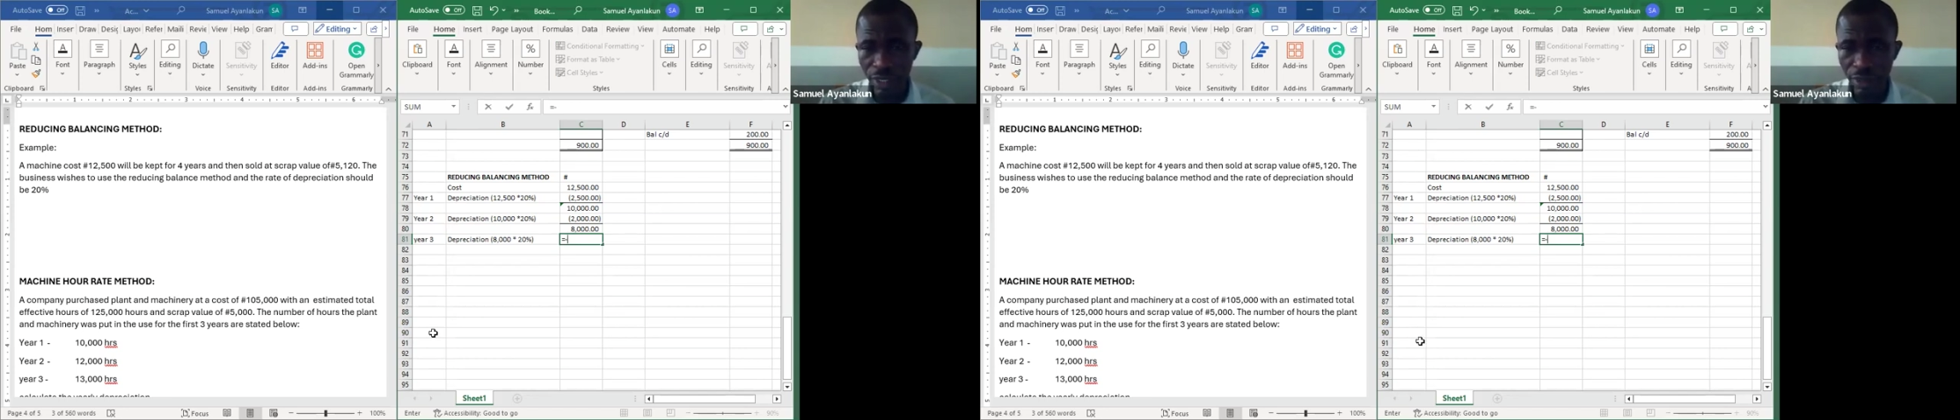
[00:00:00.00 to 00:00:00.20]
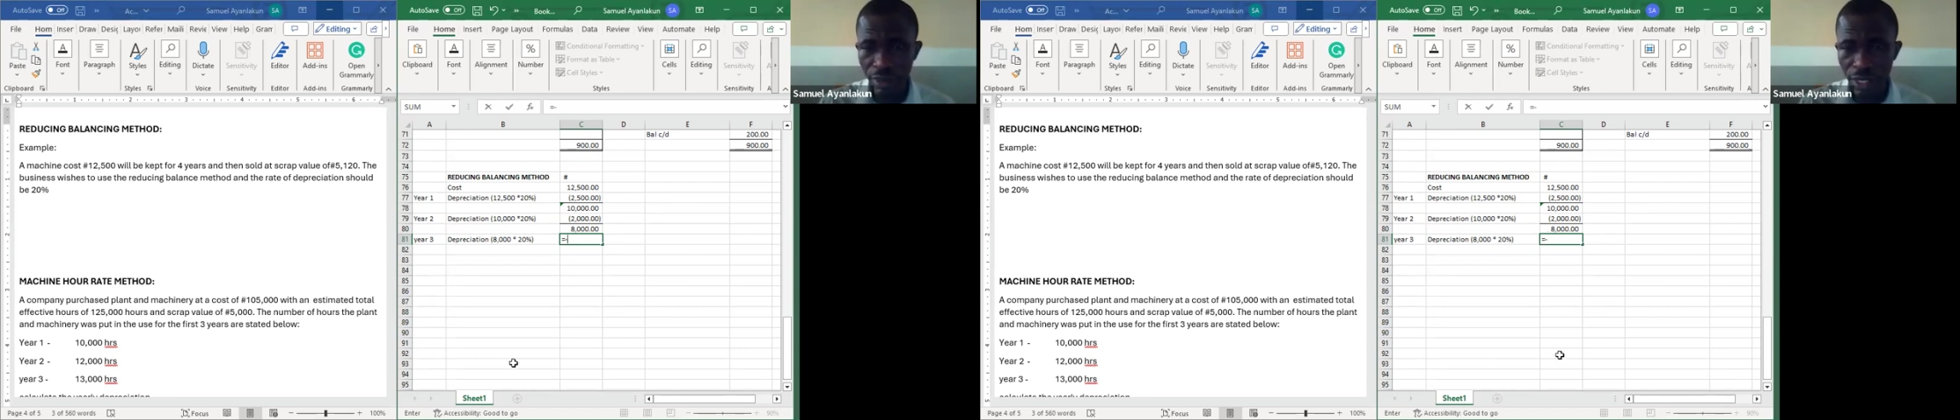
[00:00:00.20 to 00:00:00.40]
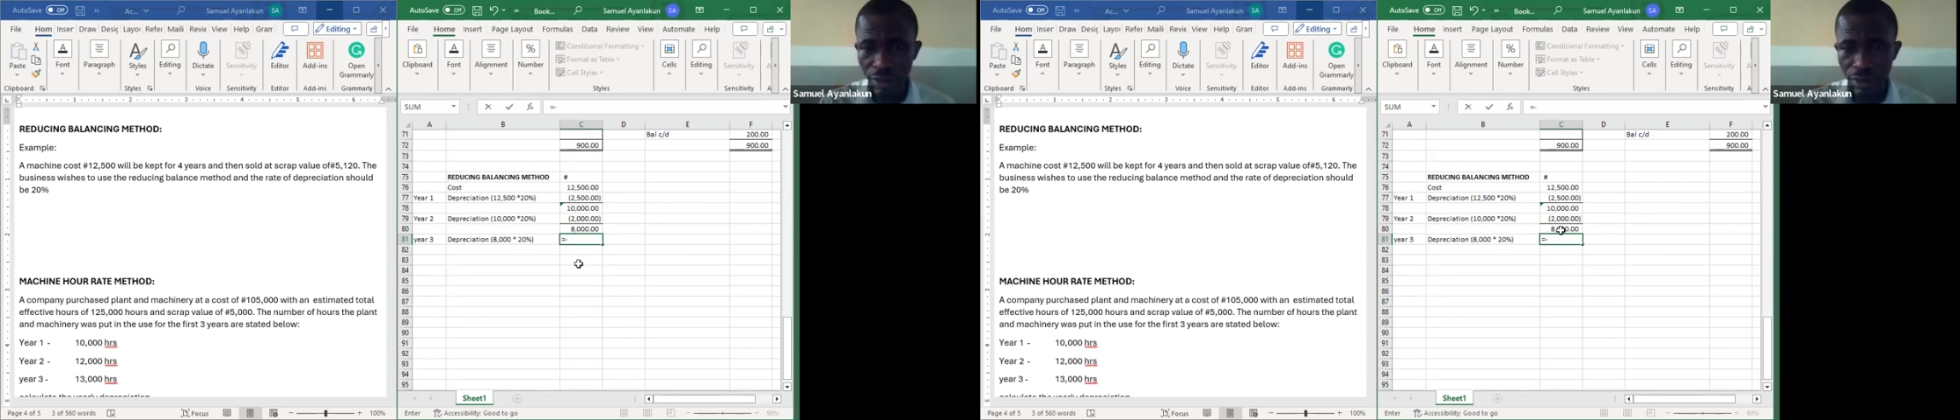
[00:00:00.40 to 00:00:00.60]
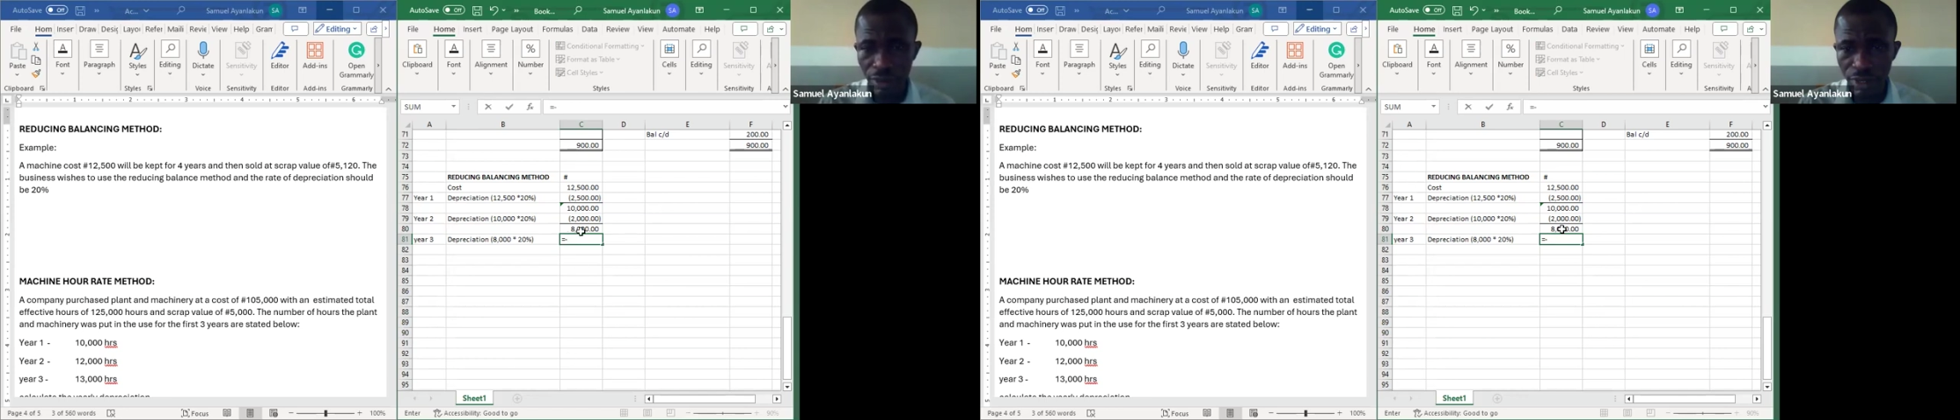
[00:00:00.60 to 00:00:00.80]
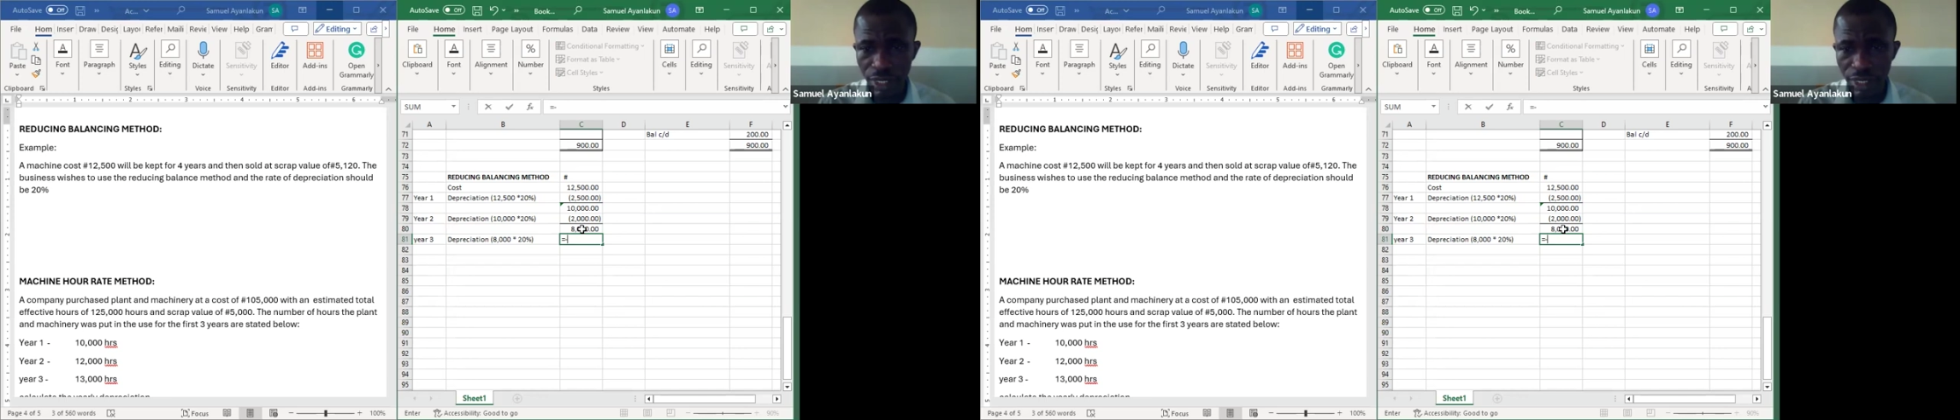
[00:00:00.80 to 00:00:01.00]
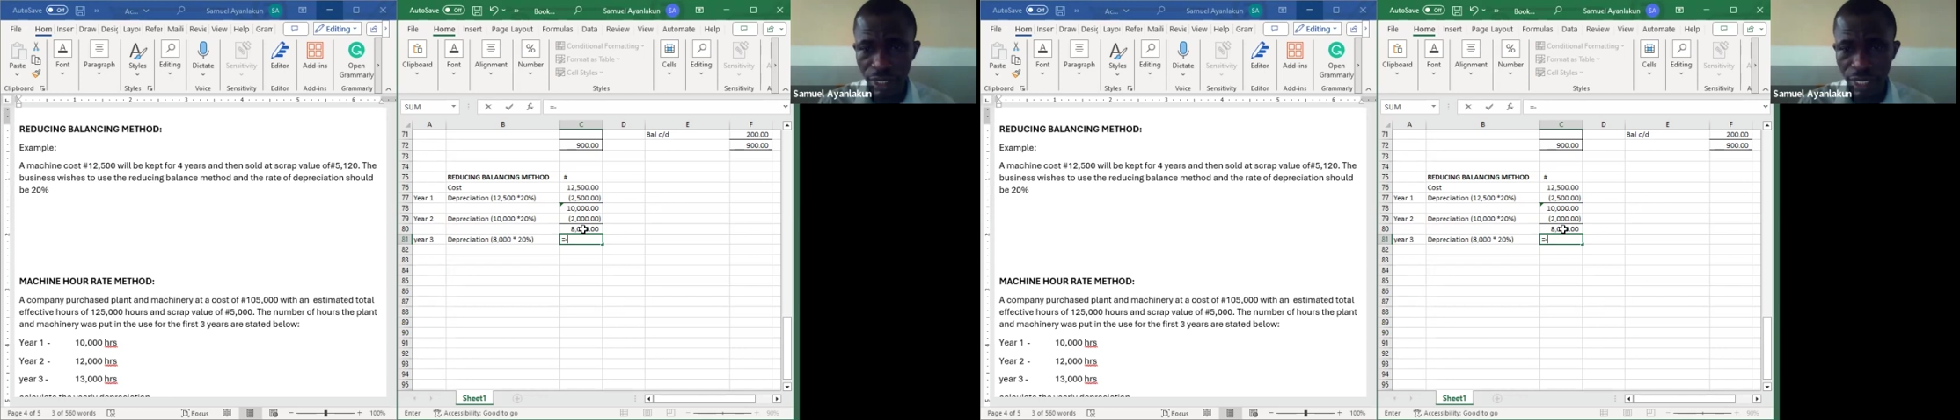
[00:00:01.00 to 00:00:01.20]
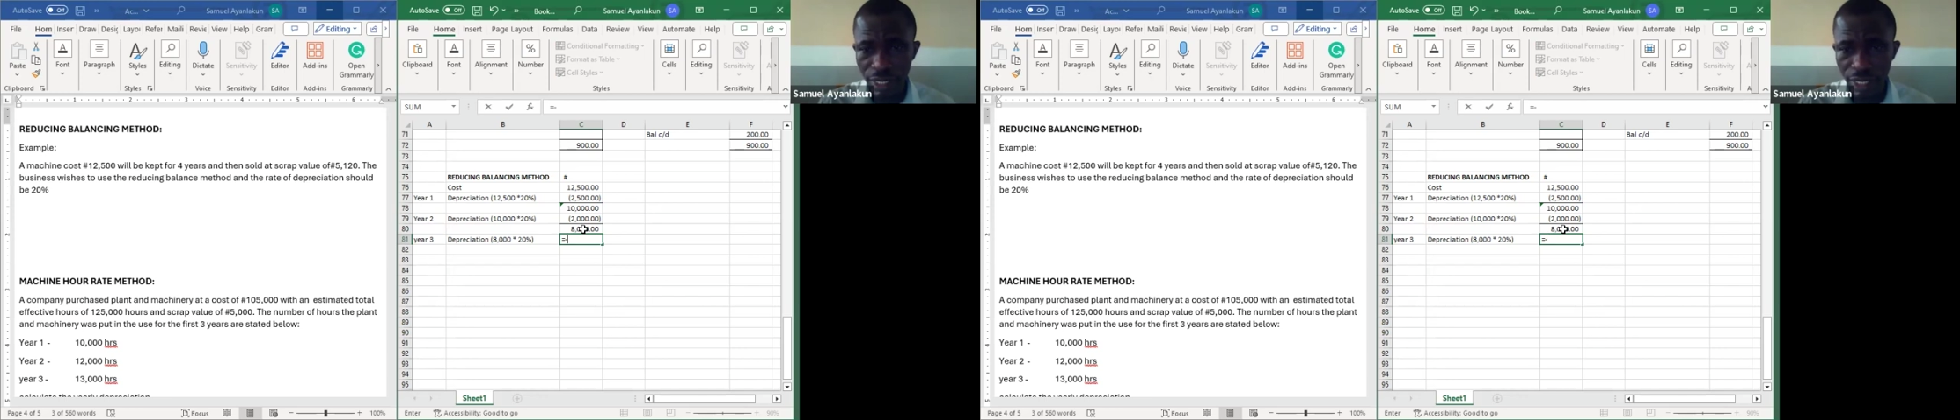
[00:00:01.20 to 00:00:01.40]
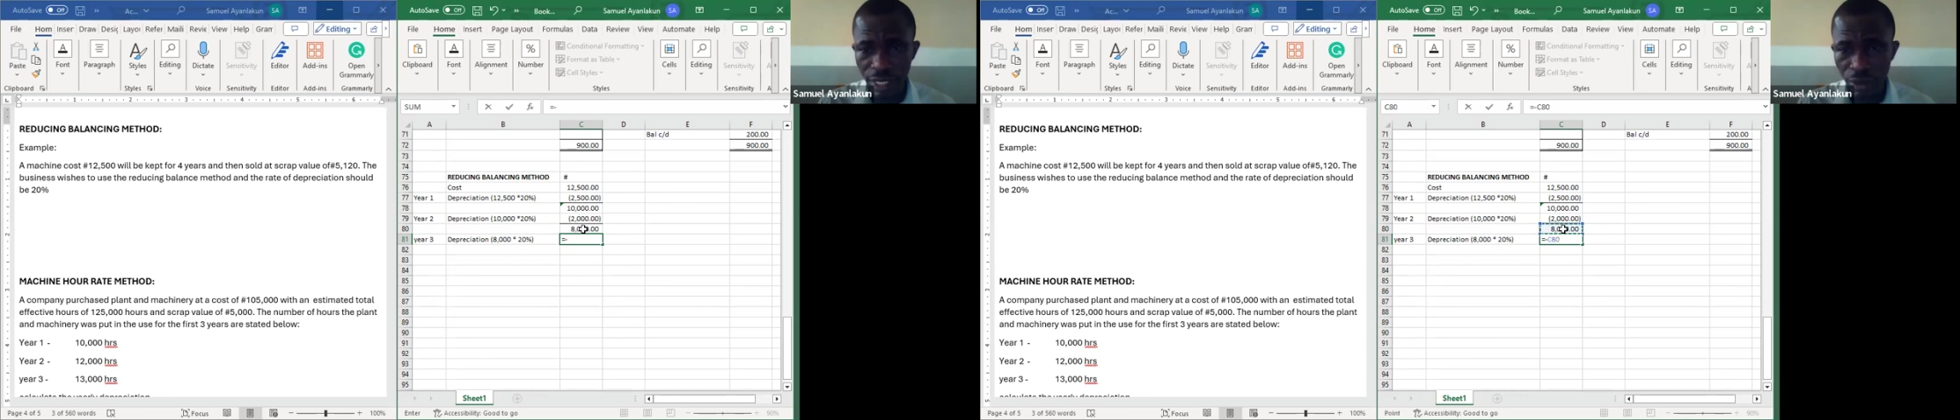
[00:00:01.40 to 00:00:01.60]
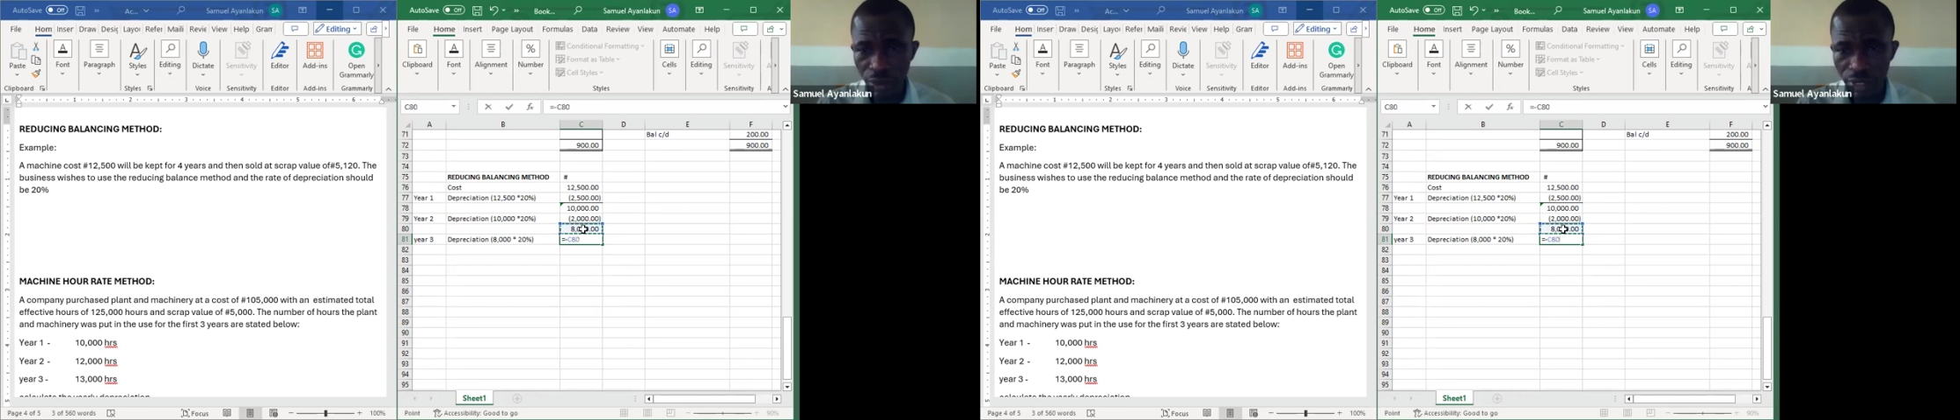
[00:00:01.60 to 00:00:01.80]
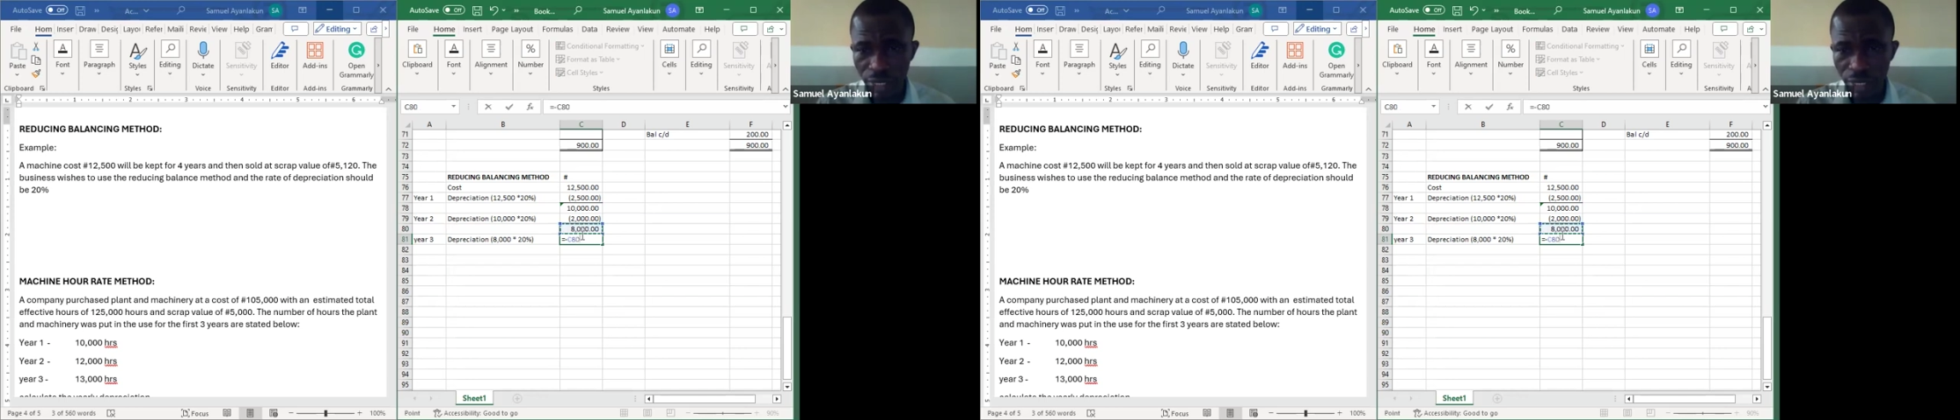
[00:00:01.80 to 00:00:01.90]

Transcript: minus then click on the